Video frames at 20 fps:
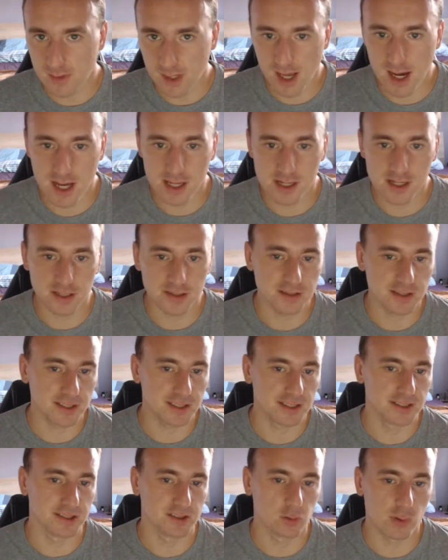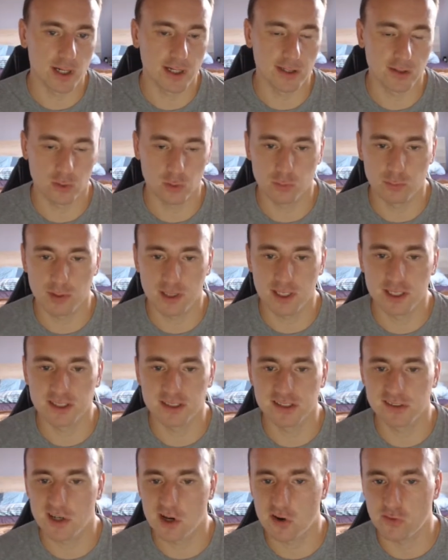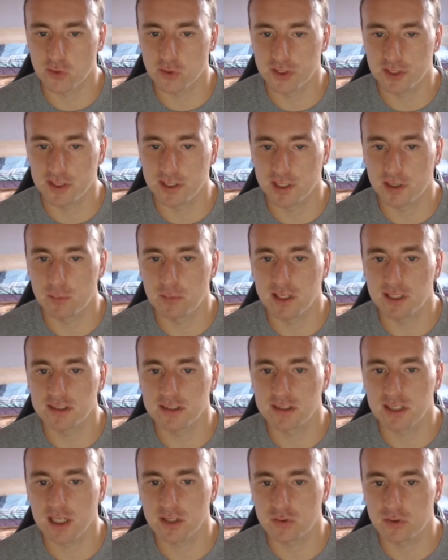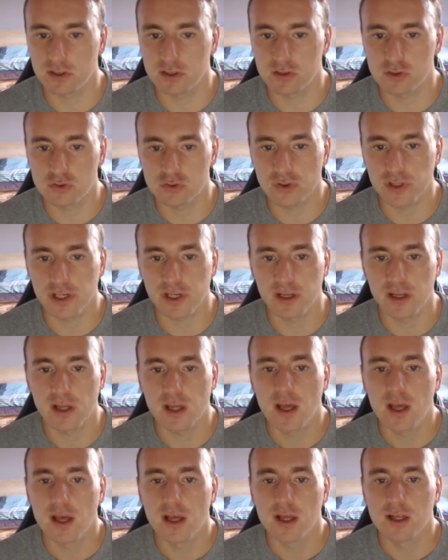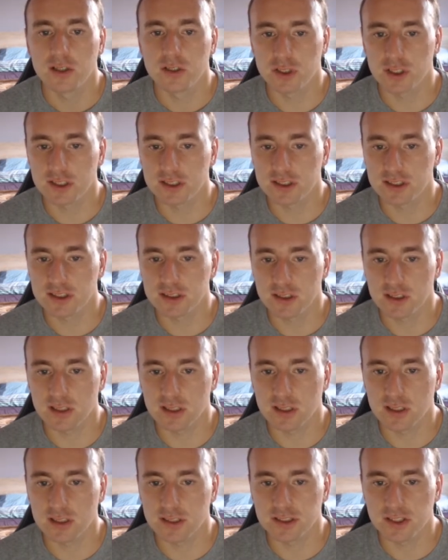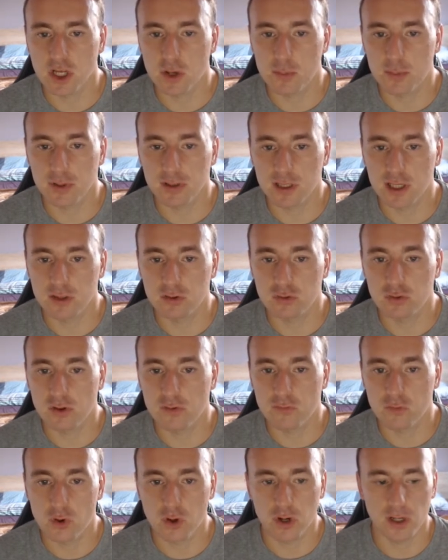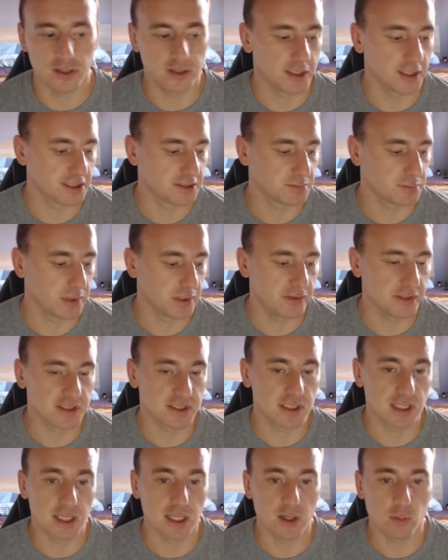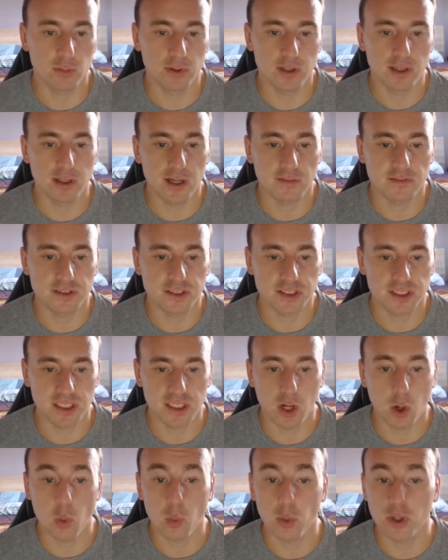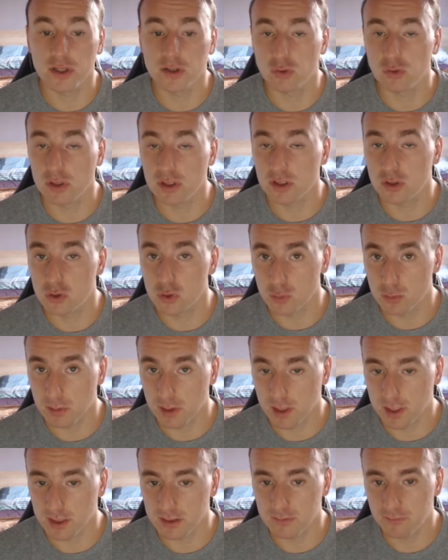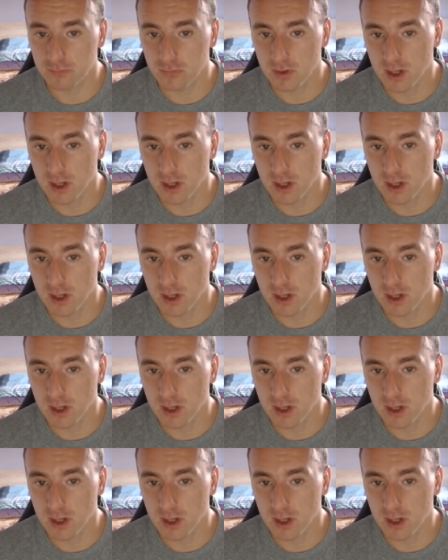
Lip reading: Anand is the one who plays the novelty. He plays knight to h3, just stopping knight to f4 ideas. Previously we have seen queen to d2 played.